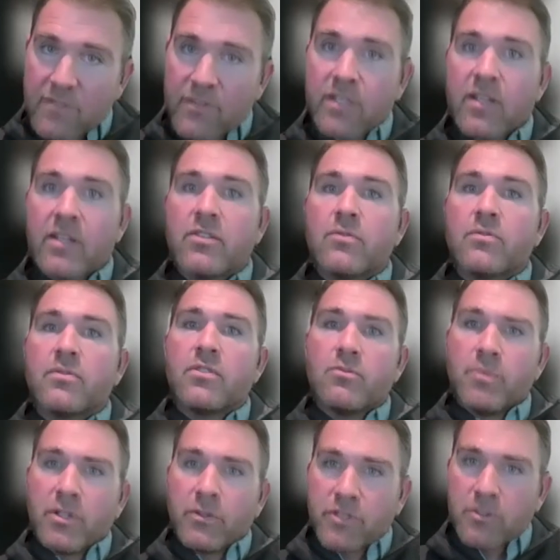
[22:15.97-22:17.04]
of it and
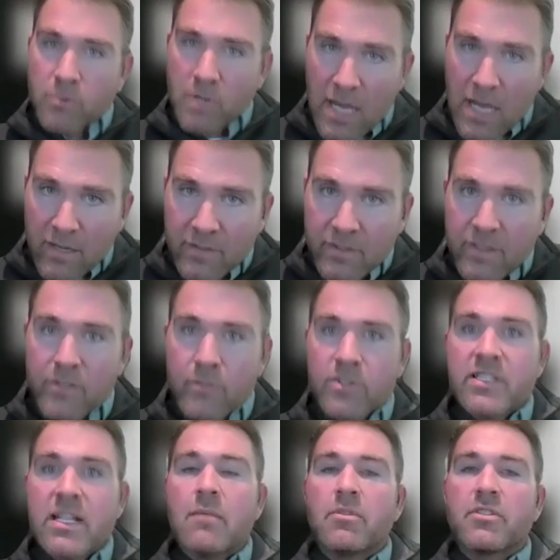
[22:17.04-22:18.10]
you build your product and you
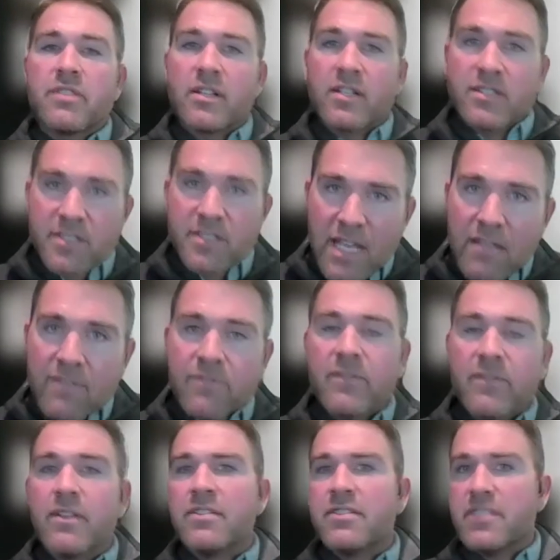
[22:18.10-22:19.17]
establish that it's safe
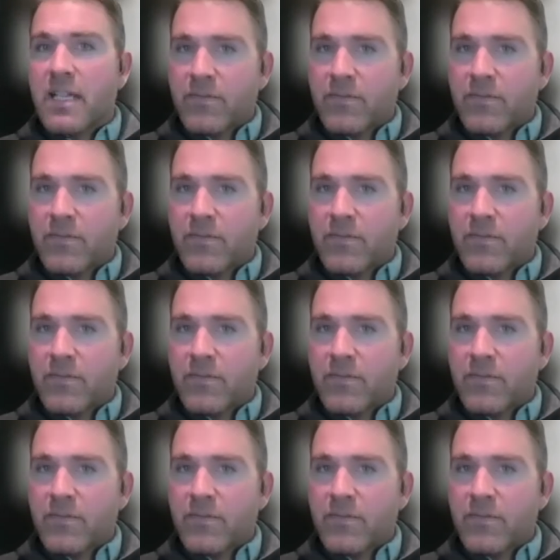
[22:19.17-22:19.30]
and it's